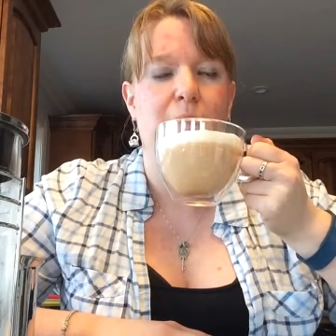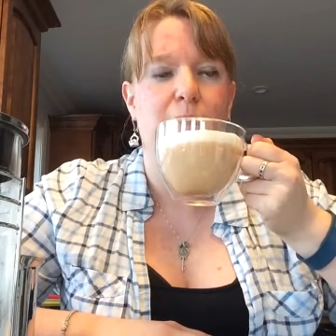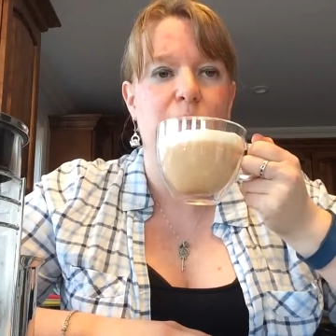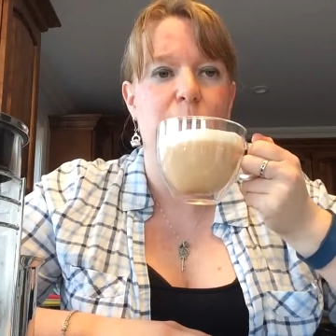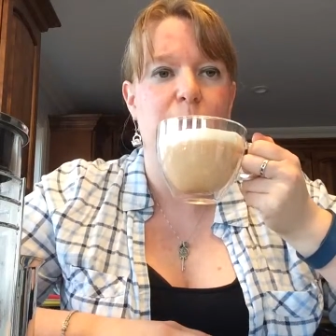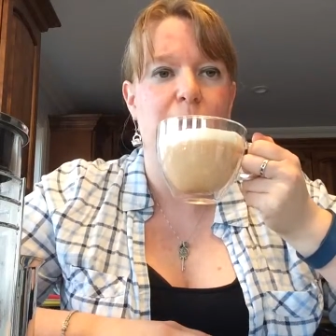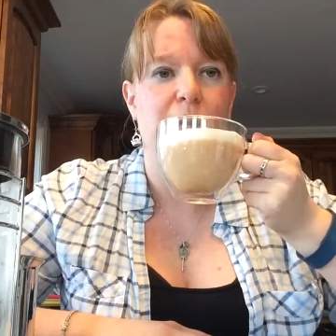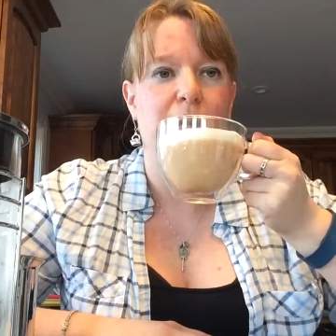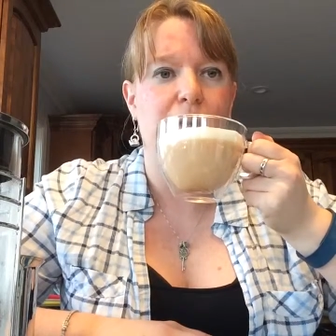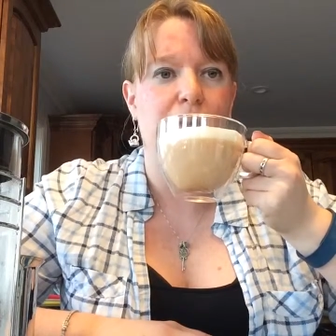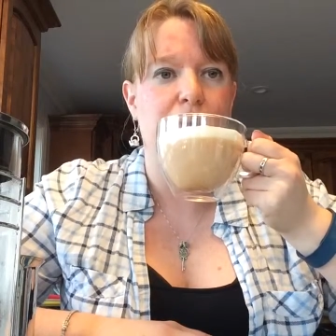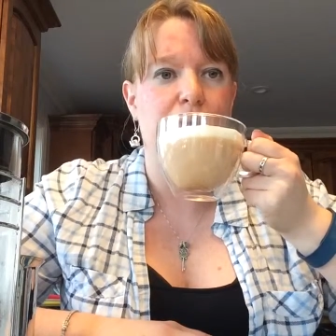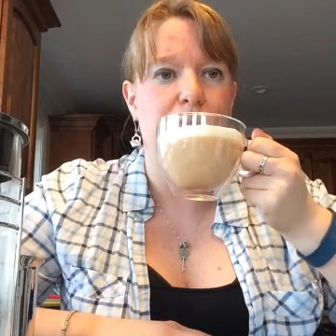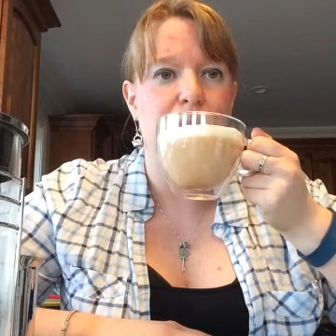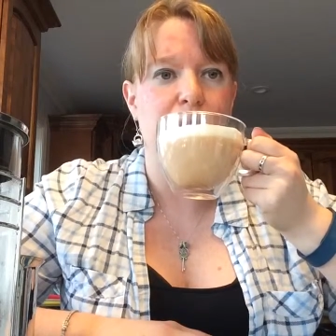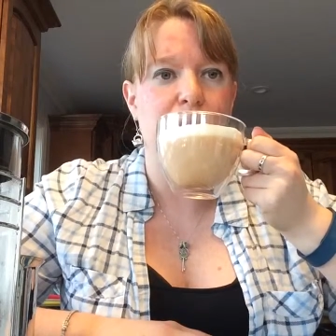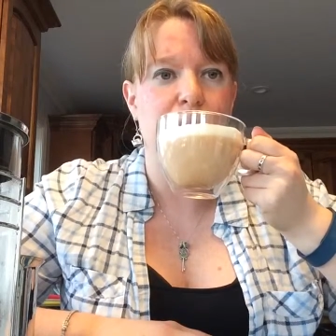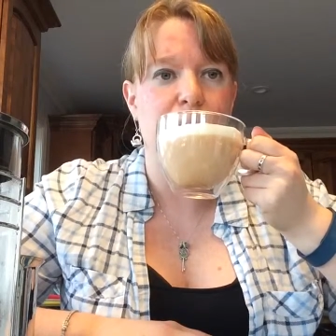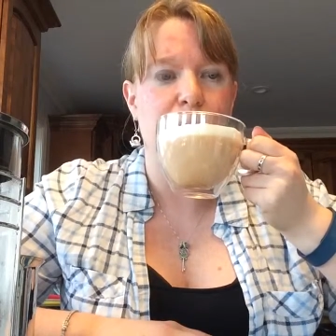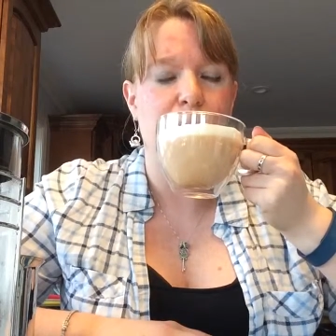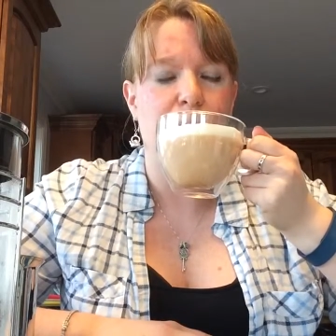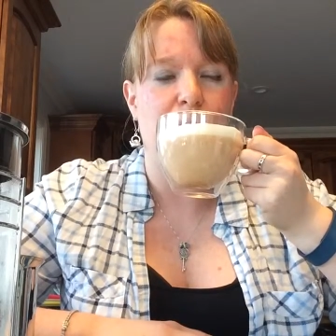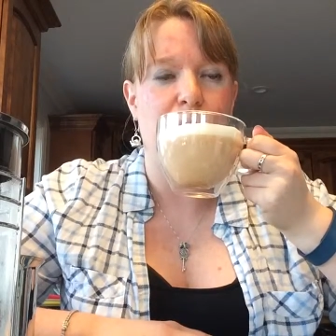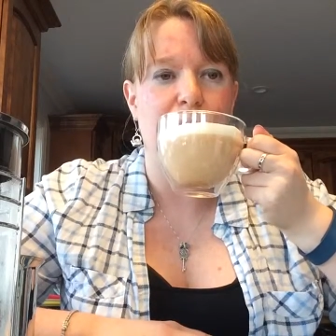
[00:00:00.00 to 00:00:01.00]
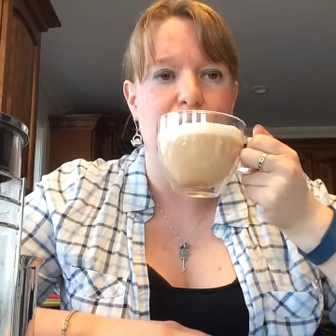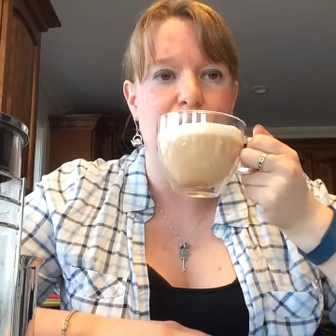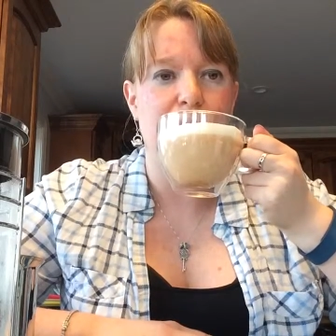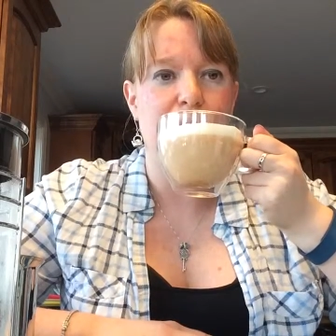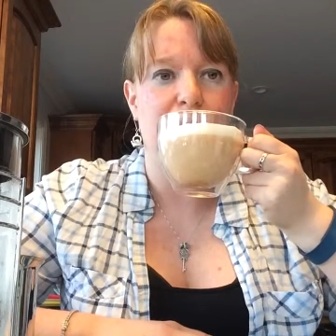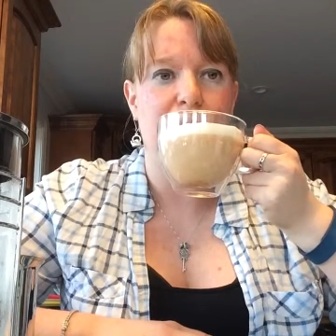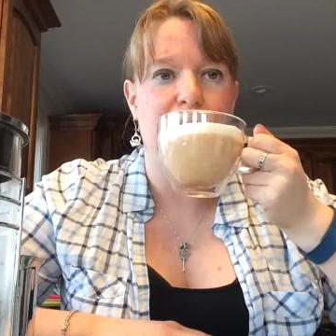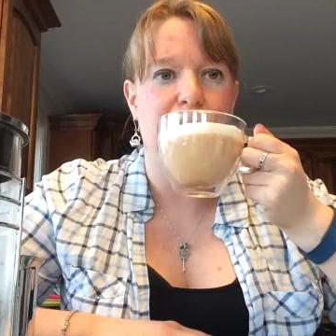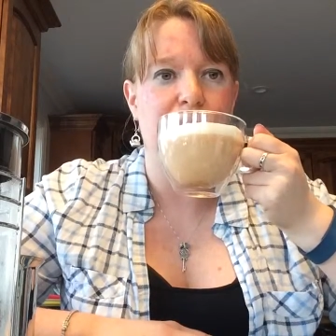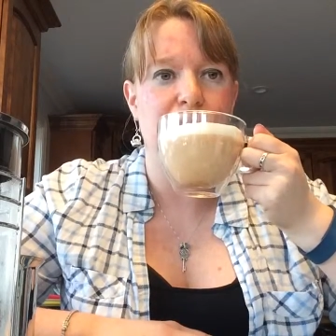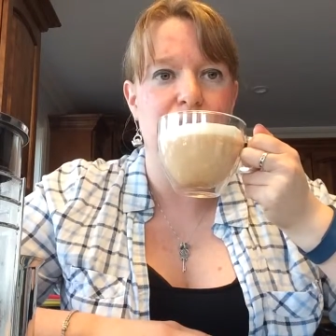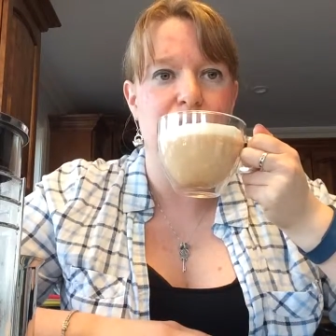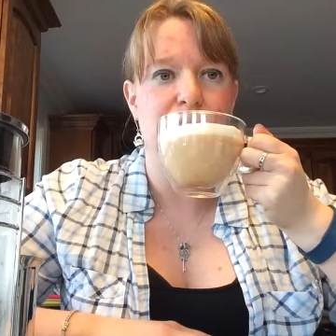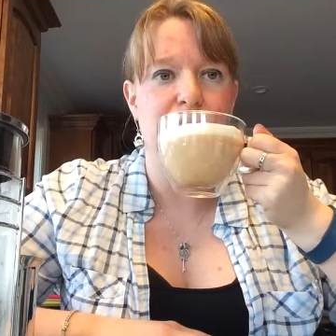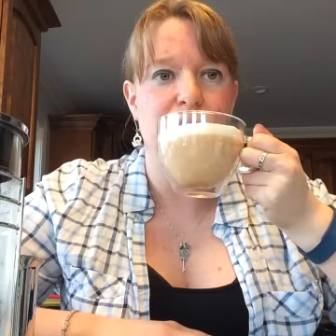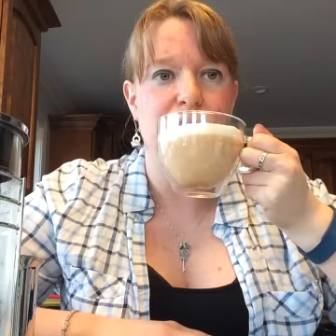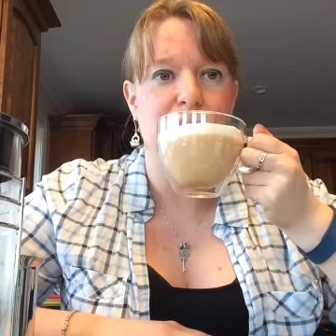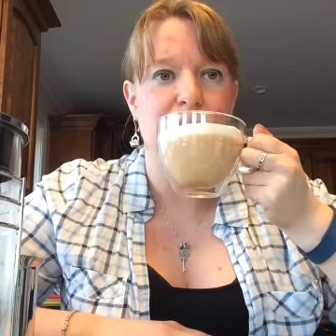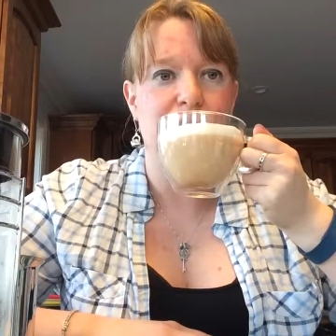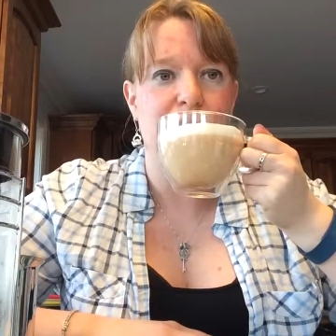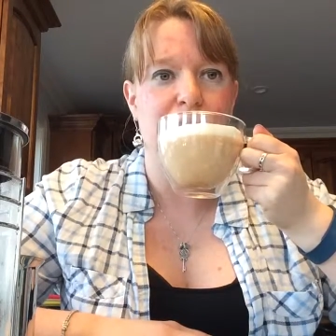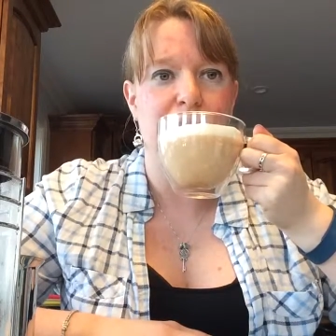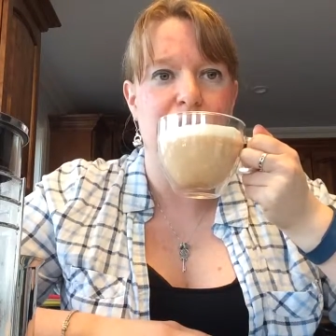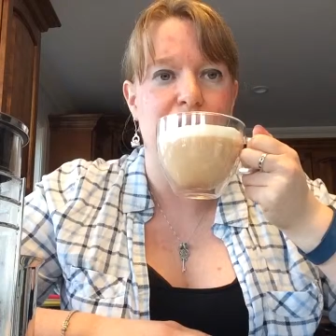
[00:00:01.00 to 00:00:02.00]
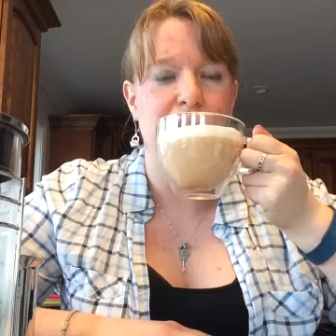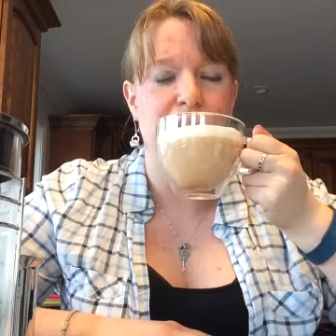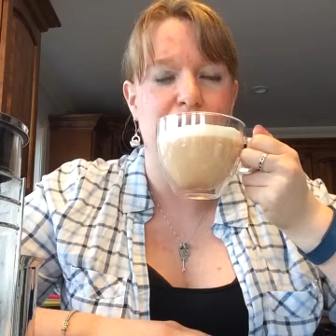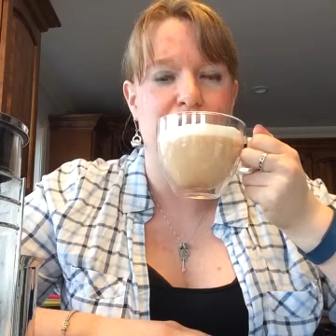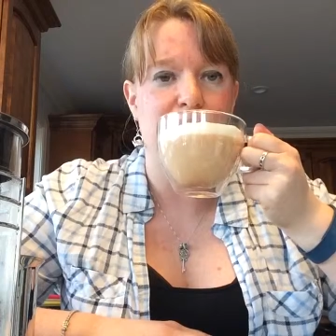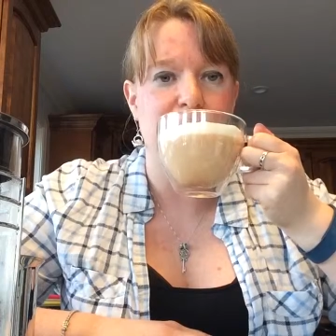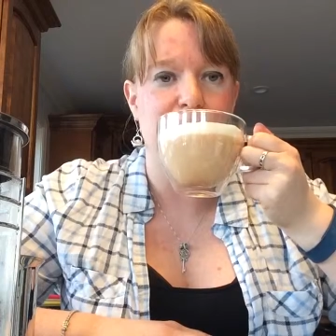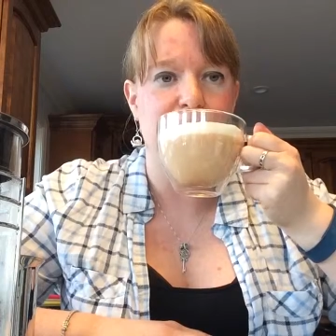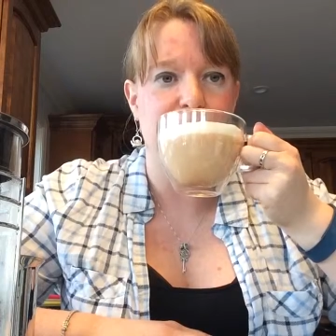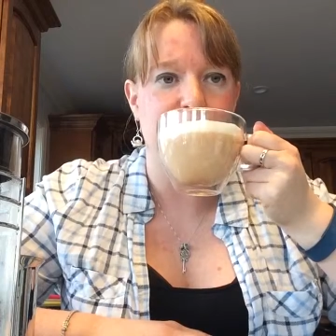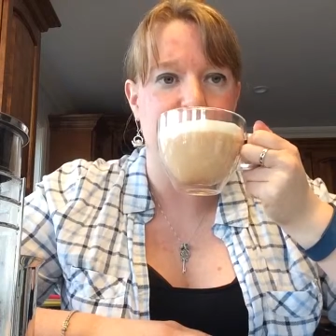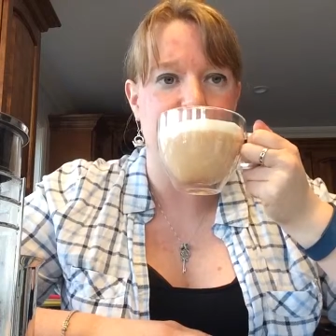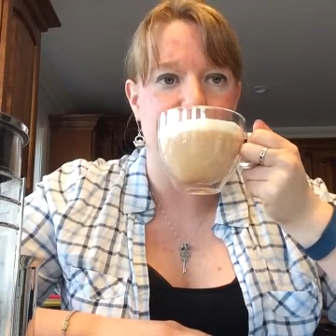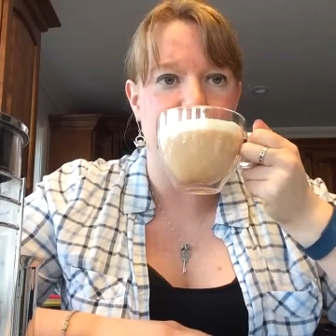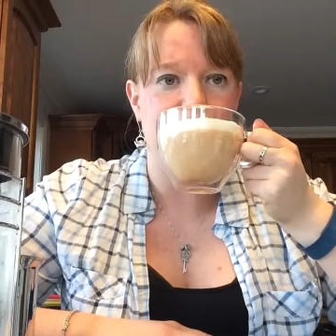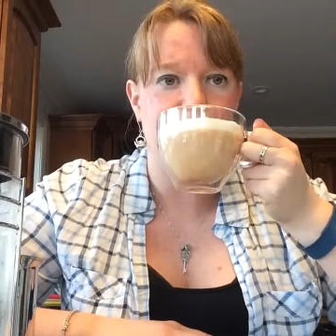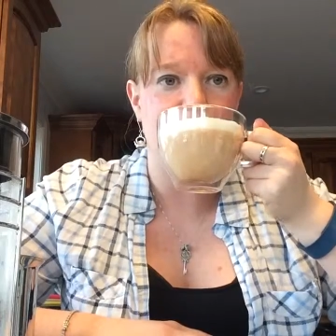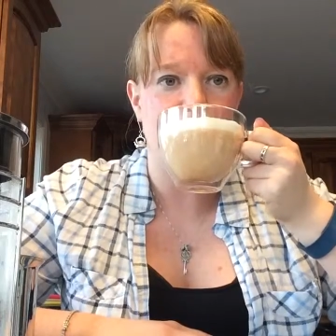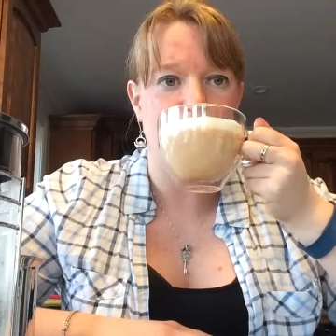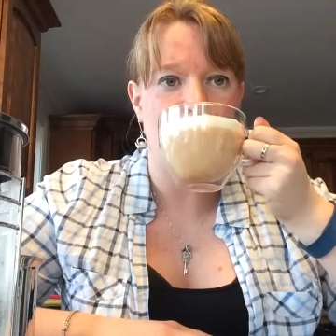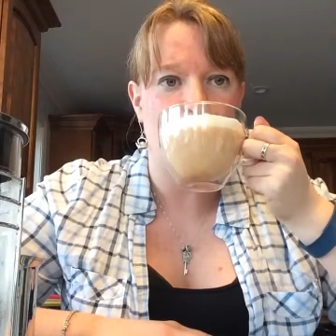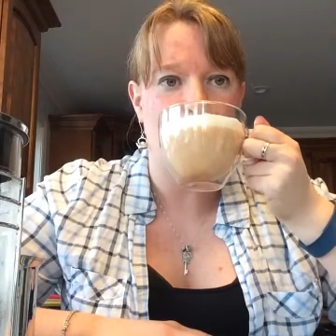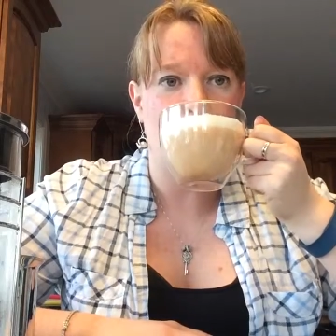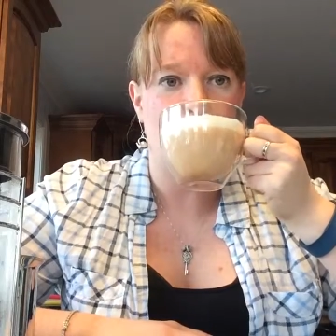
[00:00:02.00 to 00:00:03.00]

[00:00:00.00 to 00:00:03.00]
was part of the reason why I said, like, Jesus, I got to try some of this.